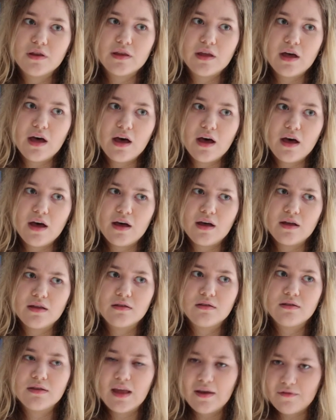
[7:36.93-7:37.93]
her
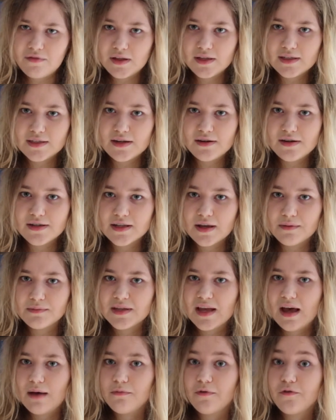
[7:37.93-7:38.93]
Netflix series comes
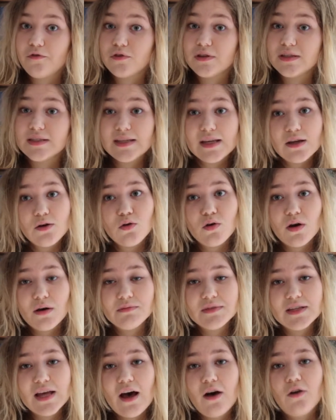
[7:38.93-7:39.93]
out and before the sequel
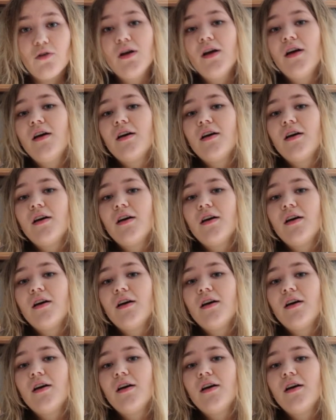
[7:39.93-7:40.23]
comes out.